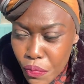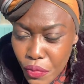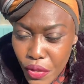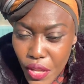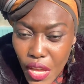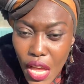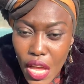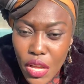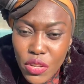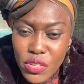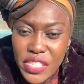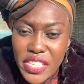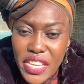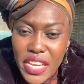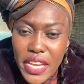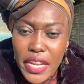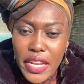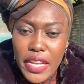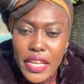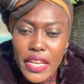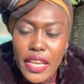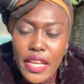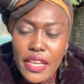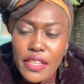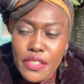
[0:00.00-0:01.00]
out here
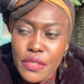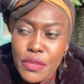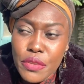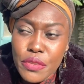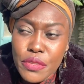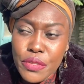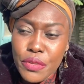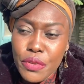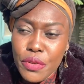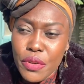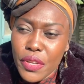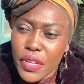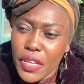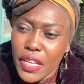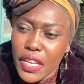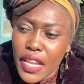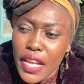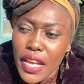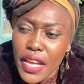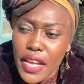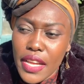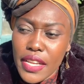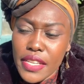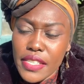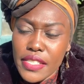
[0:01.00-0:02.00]
in Glasgow,
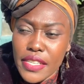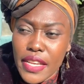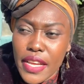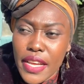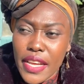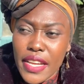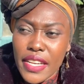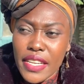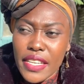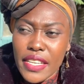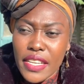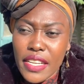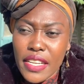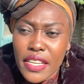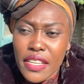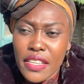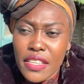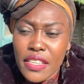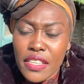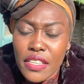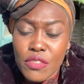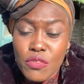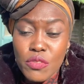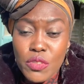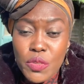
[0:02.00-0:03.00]
Scotland, and
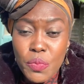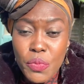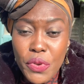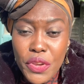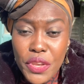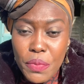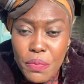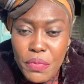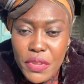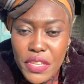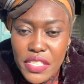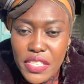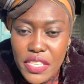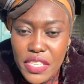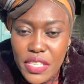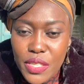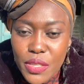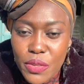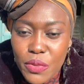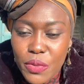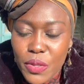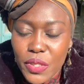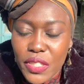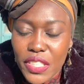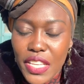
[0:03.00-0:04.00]
it was pretty busy,
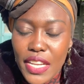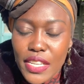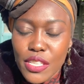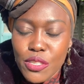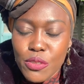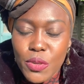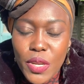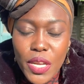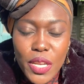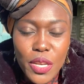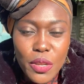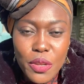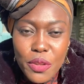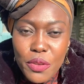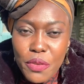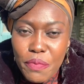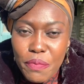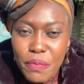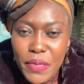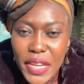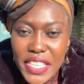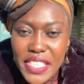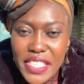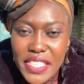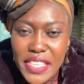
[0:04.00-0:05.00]
so that took a lot of
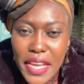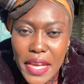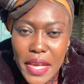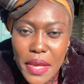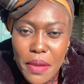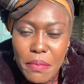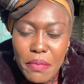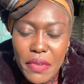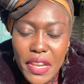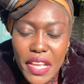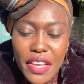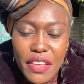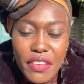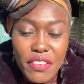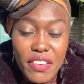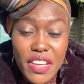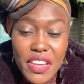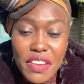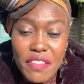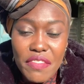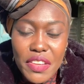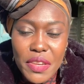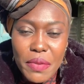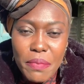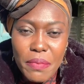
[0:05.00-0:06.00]
my time. Like, you
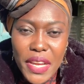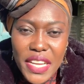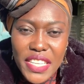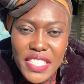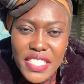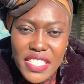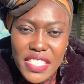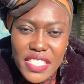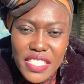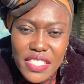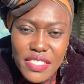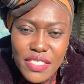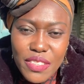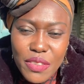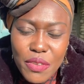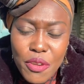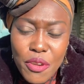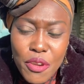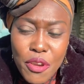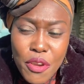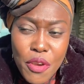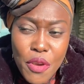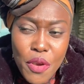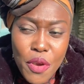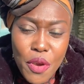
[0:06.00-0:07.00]
can't even imagine,
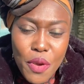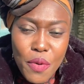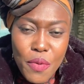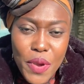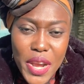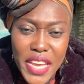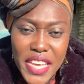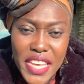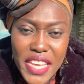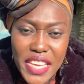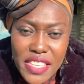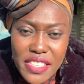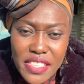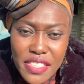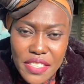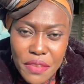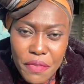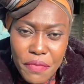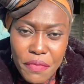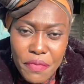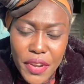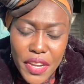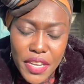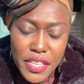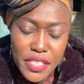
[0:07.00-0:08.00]
work here is
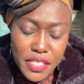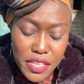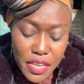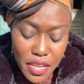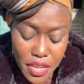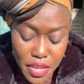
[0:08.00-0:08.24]
different,